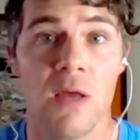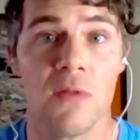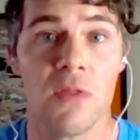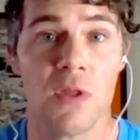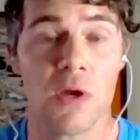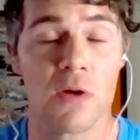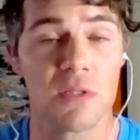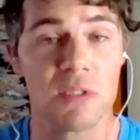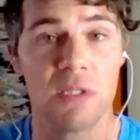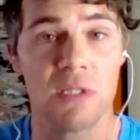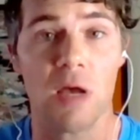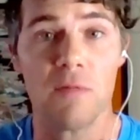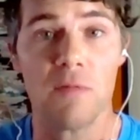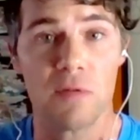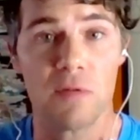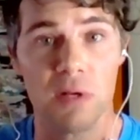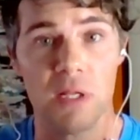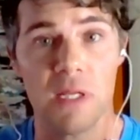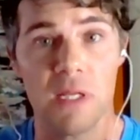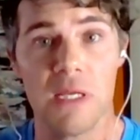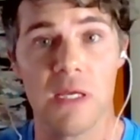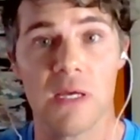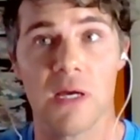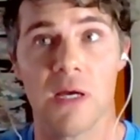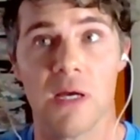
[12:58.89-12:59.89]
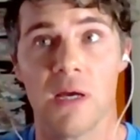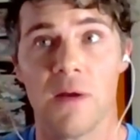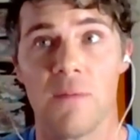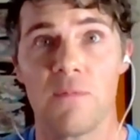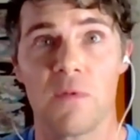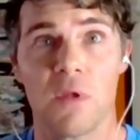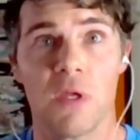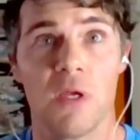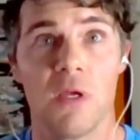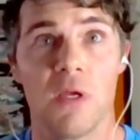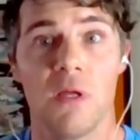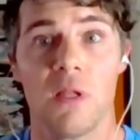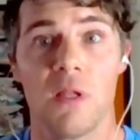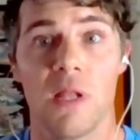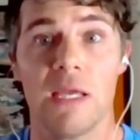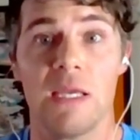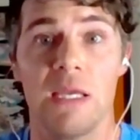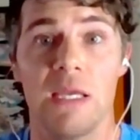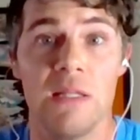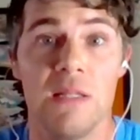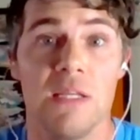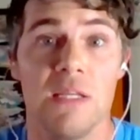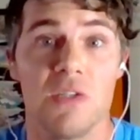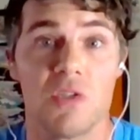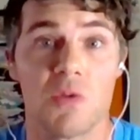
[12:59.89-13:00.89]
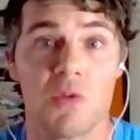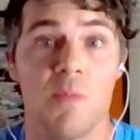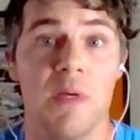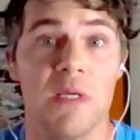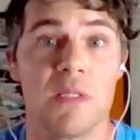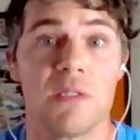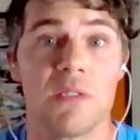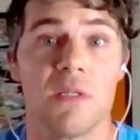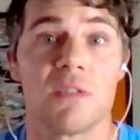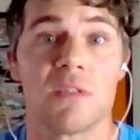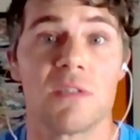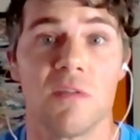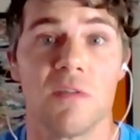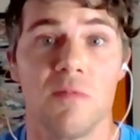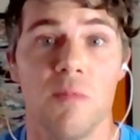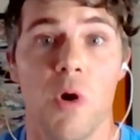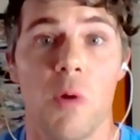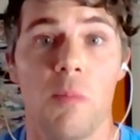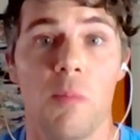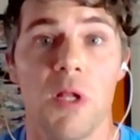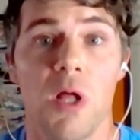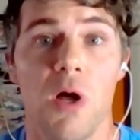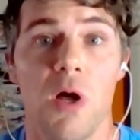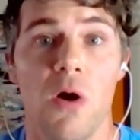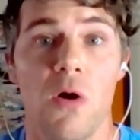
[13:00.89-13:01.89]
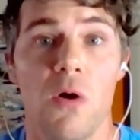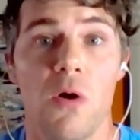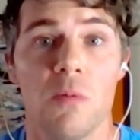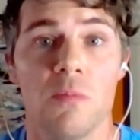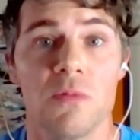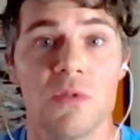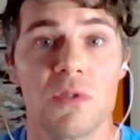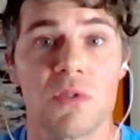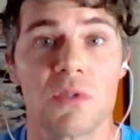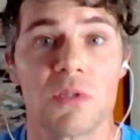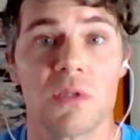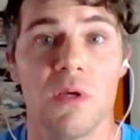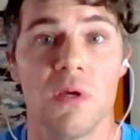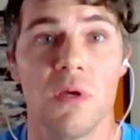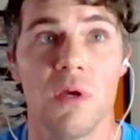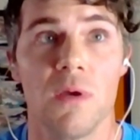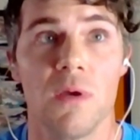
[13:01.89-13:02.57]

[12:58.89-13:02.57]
There's definitely a, like in this business of mobile homes,